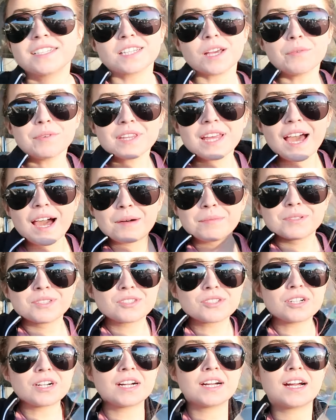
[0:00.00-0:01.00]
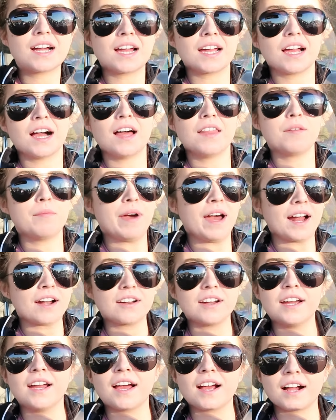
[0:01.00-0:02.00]
Done with the Apple store, I got the
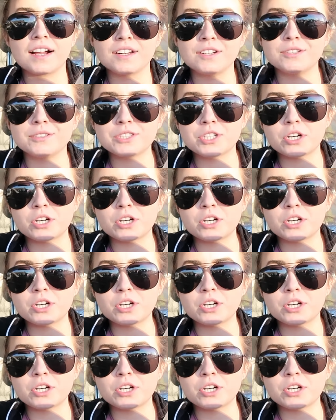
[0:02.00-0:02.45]
battery, I got a new